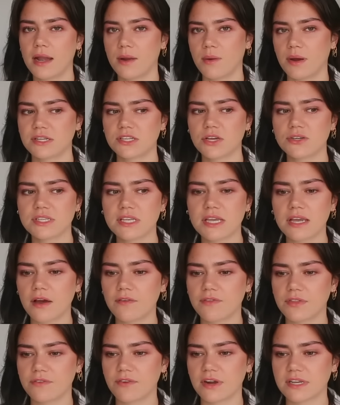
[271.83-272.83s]
Anyway, I don't see
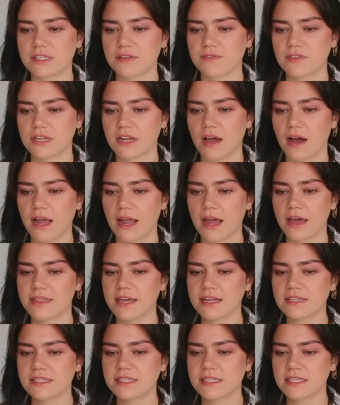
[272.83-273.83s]
her for the rest of the night. I
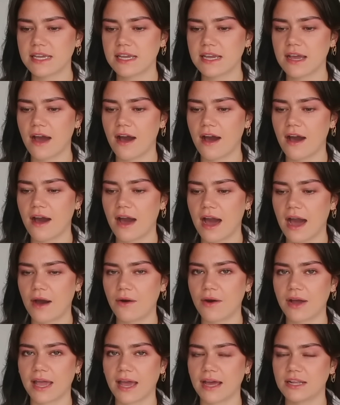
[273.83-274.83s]
then see her
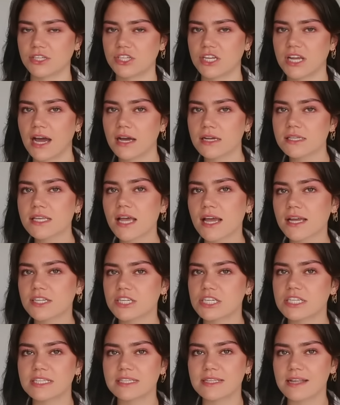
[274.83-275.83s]
out again. She acts like
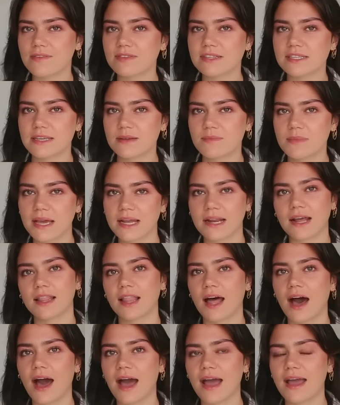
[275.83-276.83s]
she's never seen me in her
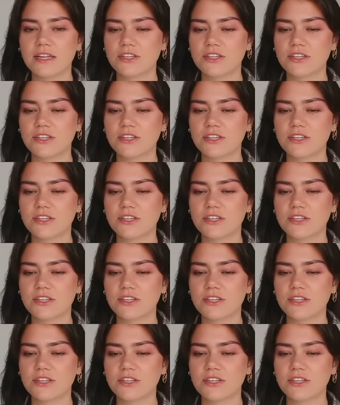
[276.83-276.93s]
life.